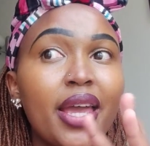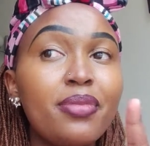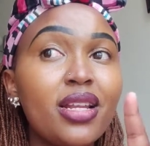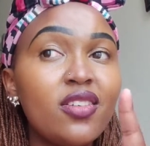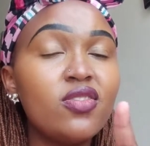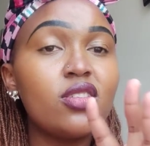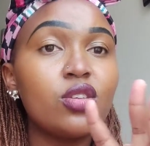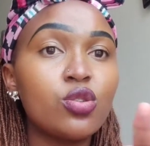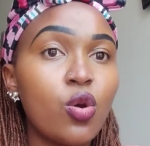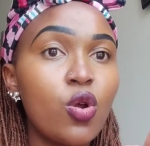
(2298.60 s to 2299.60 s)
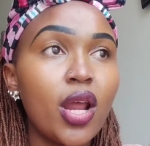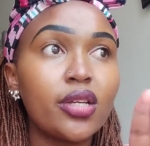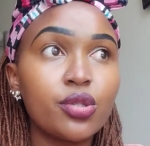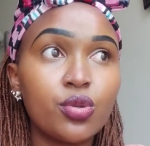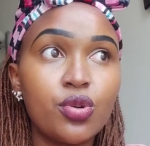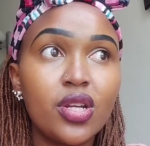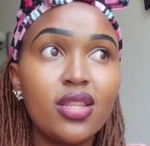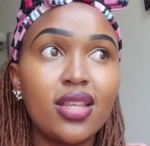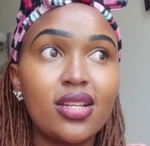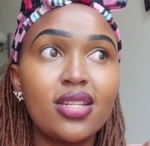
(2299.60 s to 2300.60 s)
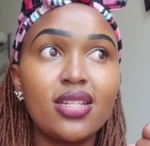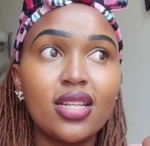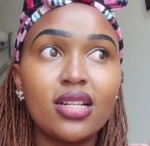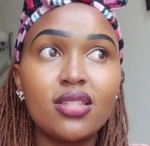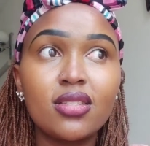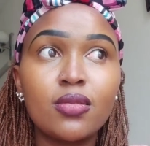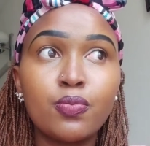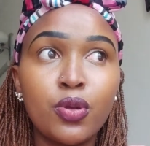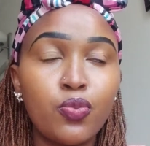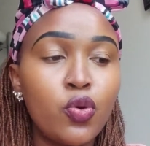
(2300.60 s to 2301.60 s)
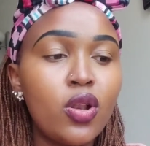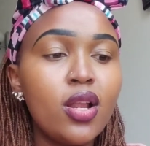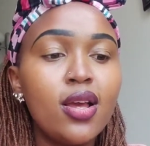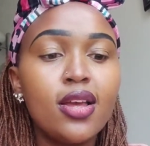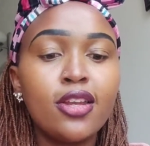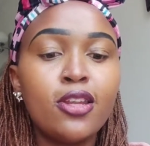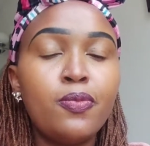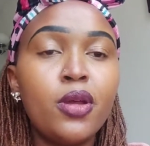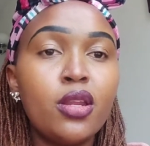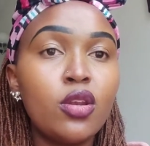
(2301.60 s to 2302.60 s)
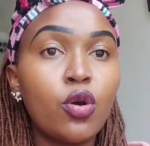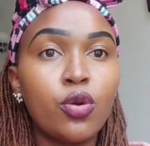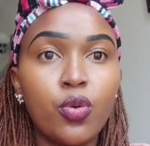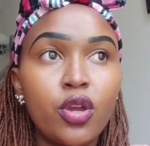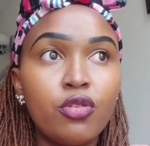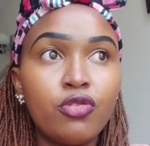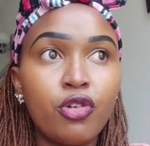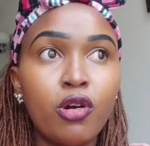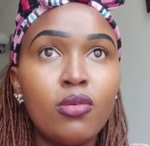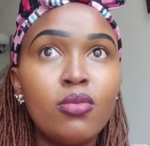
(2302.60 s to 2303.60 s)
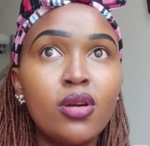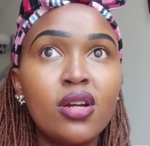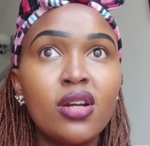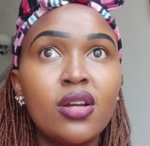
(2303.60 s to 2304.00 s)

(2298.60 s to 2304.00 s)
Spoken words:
I believe this is all a story that he tells people depending on where you're from.